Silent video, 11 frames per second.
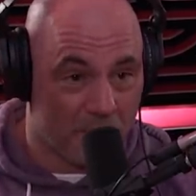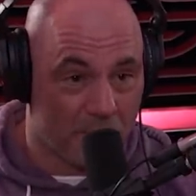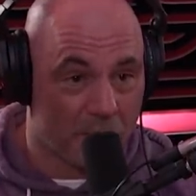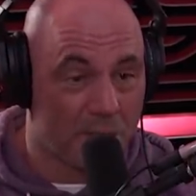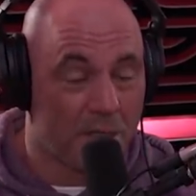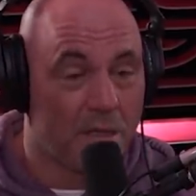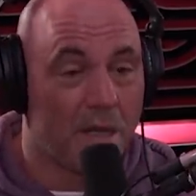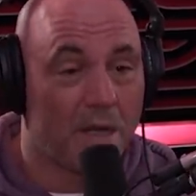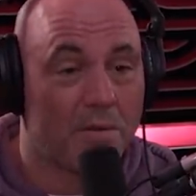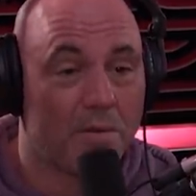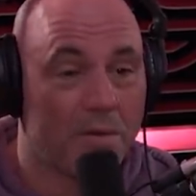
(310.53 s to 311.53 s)
going,
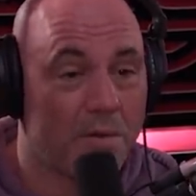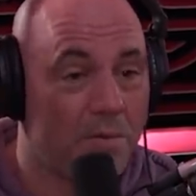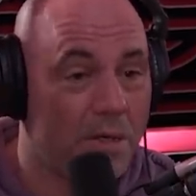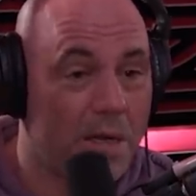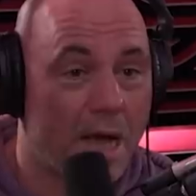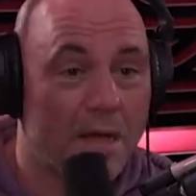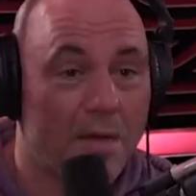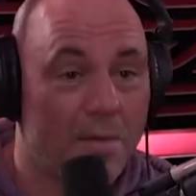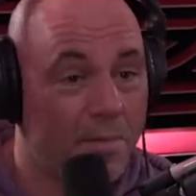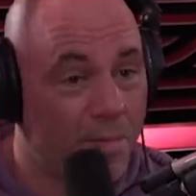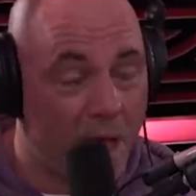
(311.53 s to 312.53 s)
like what, what how
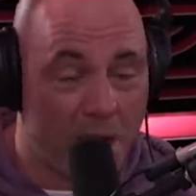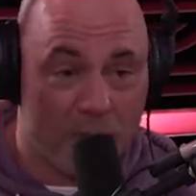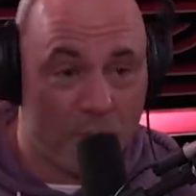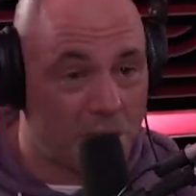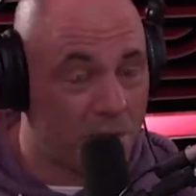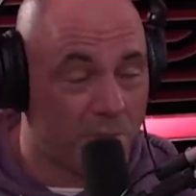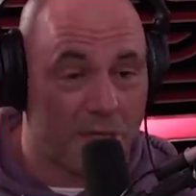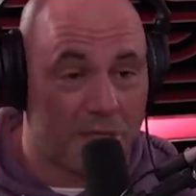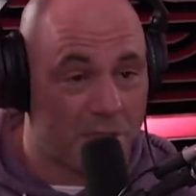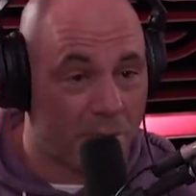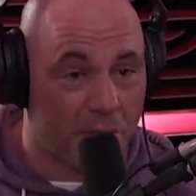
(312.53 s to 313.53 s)
you how, what's your
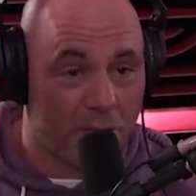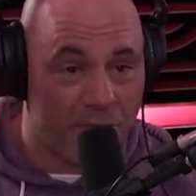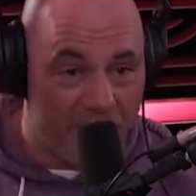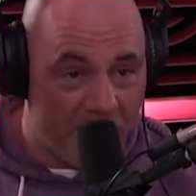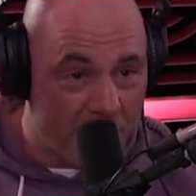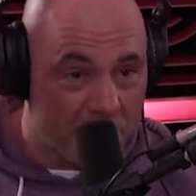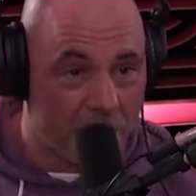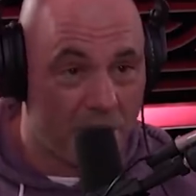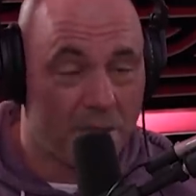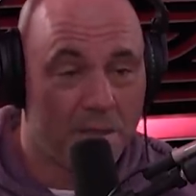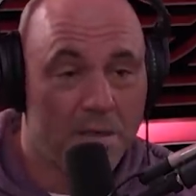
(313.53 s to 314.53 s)
relationship with your
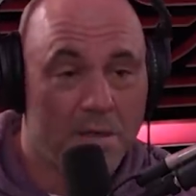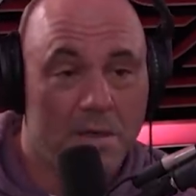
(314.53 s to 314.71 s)
family. Yep.